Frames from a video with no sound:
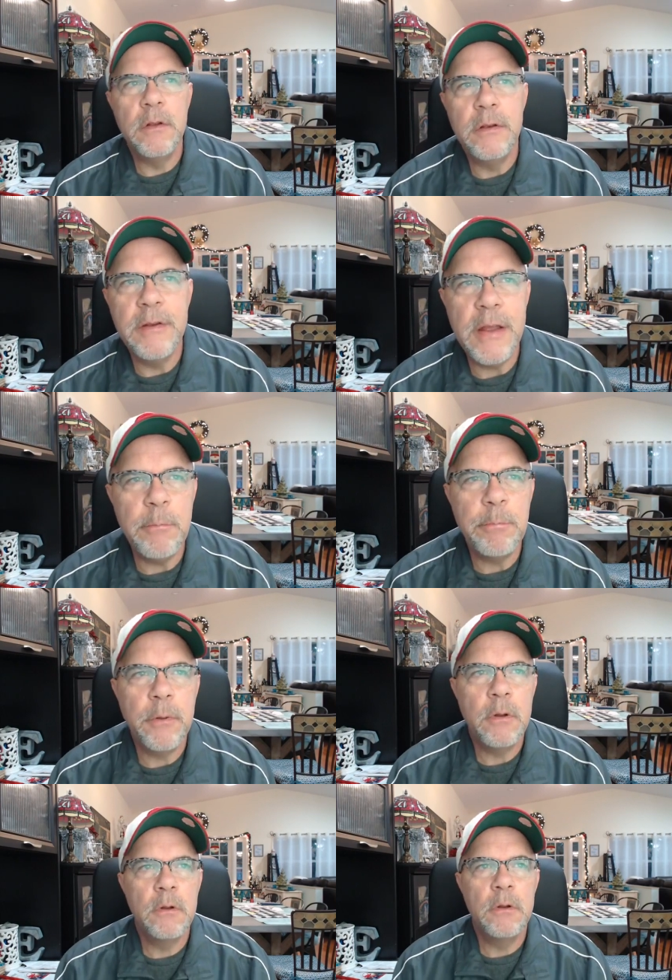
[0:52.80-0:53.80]
deep
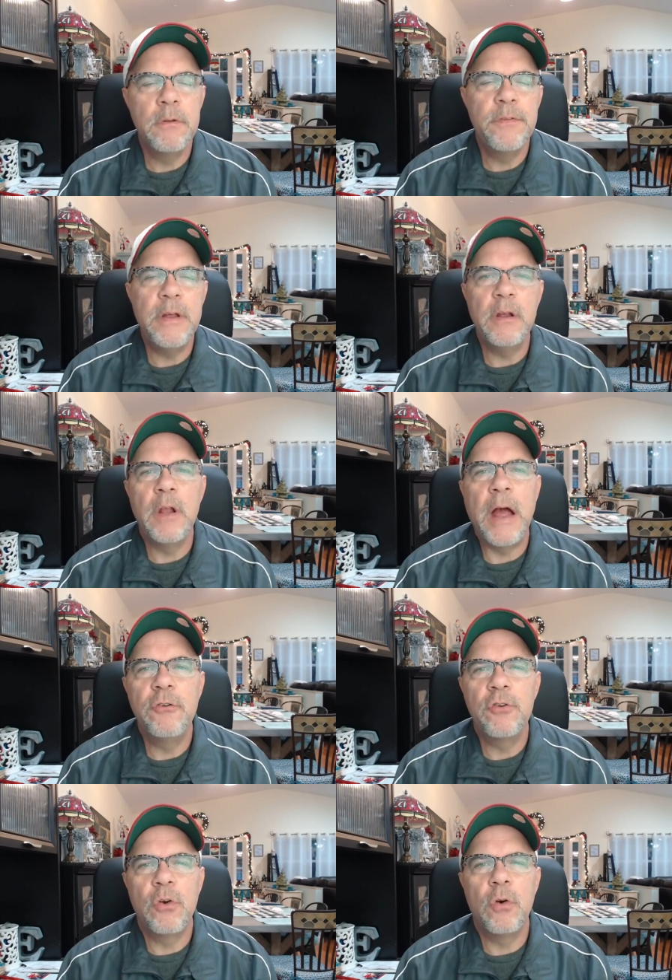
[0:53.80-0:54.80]

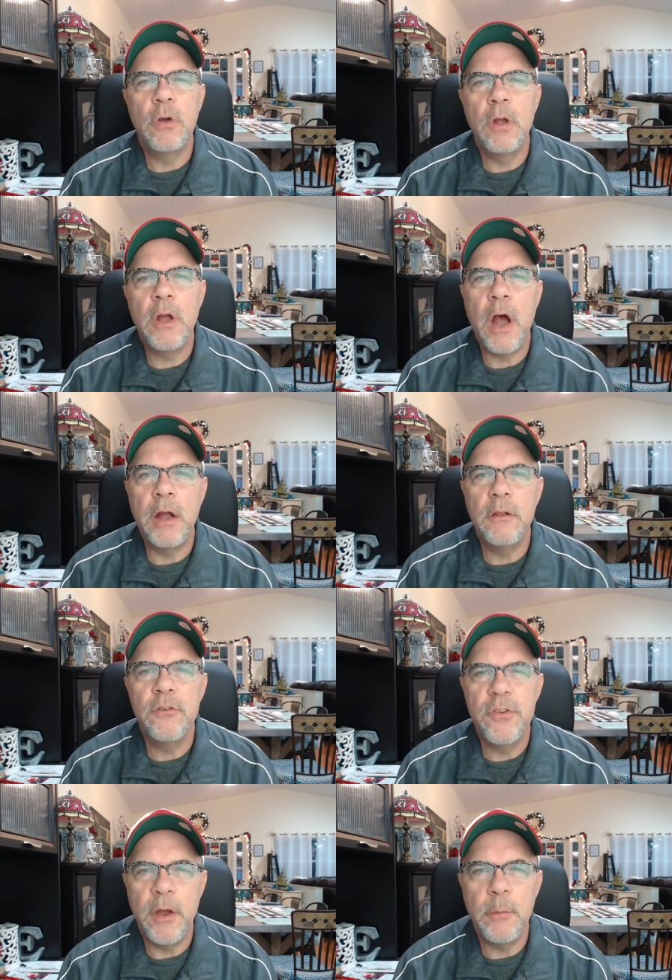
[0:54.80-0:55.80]
theological
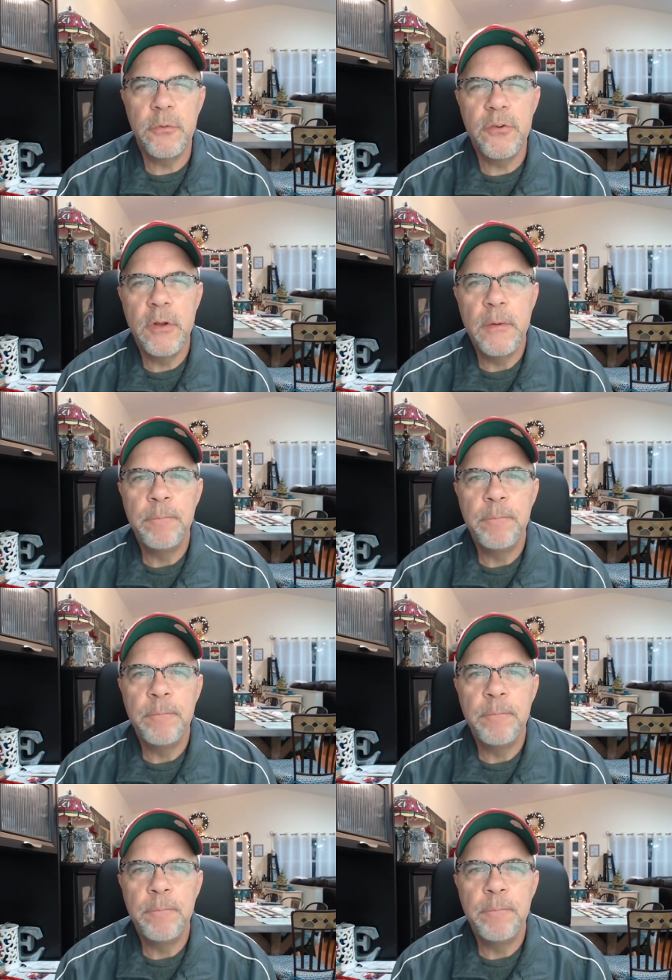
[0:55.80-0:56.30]
concepts.